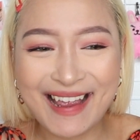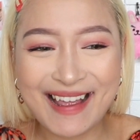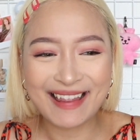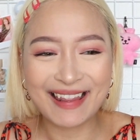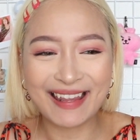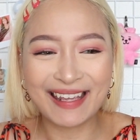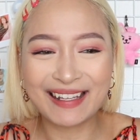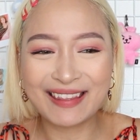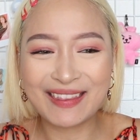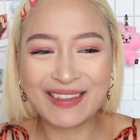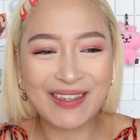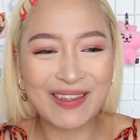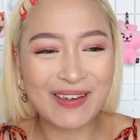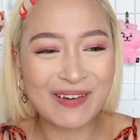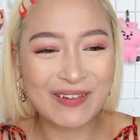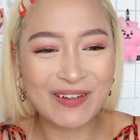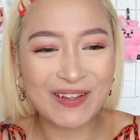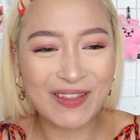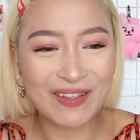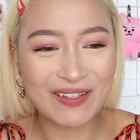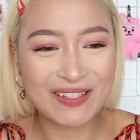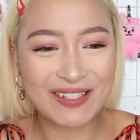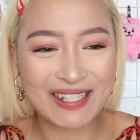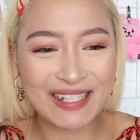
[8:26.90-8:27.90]
Like the
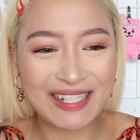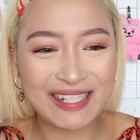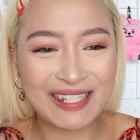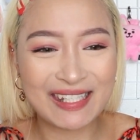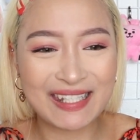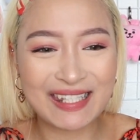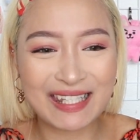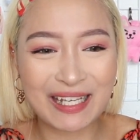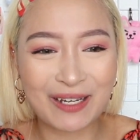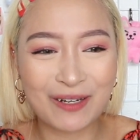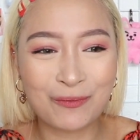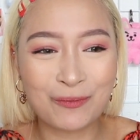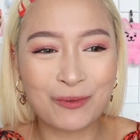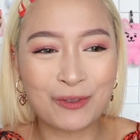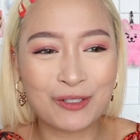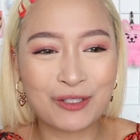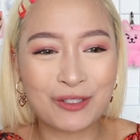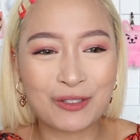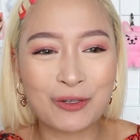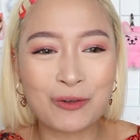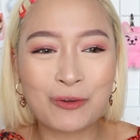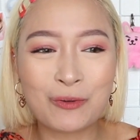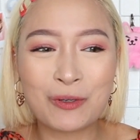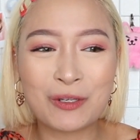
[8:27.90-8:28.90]
other seasons, I
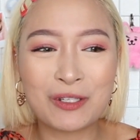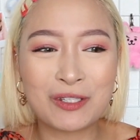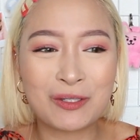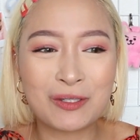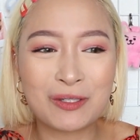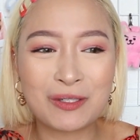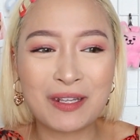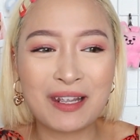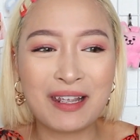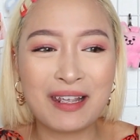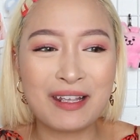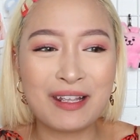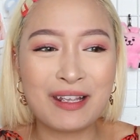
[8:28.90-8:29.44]
was always